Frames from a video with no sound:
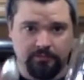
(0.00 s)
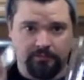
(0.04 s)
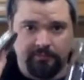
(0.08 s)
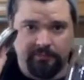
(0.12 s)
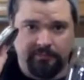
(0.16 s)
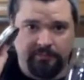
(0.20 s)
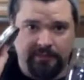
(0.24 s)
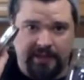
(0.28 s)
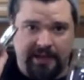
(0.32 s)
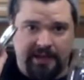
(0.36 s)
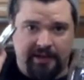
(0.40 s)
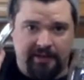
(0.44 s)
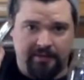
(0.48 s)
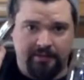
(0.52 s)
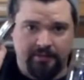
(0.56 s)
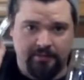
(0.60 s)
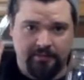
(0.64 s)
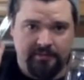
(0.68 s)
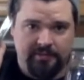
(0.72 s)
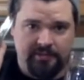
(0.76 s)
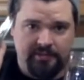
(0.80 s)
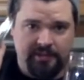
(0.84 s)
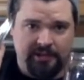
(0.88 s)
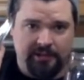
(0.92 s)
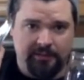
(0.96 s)
lid,
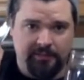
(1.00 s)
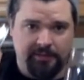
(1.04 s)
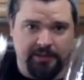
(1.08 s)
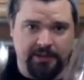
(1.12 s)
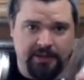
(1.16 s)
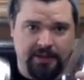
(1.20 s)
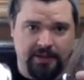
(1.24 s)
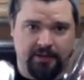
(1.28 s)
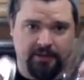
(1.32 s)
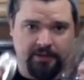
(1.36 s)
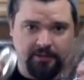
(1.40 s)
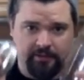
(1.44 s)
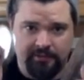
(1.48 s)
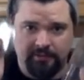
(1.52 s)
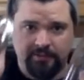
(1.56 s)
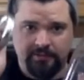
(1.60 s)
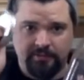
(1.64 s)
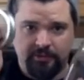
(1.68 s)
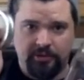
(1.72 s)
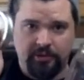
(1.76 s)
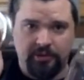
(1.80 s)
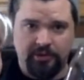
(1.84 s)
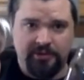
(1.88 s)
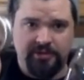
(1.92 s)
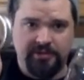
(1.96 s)
sealable lid,
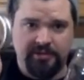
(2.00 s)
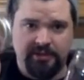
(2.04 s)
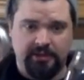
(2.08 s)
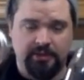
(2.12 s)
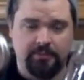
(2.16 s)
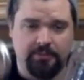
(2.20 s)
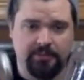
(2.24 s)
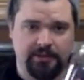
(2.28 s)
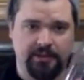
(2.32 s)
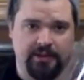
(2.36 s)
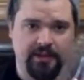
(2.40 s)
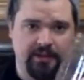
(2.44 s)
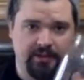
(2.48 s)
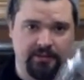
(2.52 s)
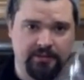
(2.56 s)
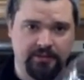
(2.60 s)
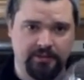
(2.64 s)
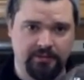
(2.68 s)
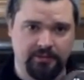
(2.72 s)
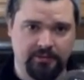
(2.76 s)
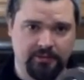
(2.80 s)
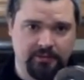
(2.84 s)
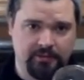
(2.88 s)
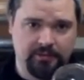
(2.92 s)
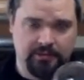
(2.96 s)
good sealable lid,
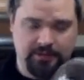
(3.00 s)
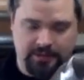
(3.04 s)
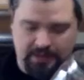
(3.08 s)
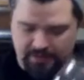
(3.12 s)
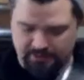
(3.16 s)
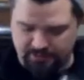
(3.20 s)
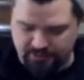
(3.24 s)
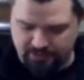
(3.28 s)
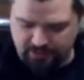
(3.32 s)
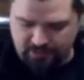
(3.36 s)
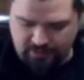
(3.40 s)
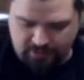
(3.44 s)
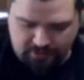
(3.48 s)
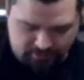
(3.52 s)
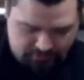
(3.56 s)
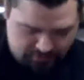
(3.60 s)
glass jar.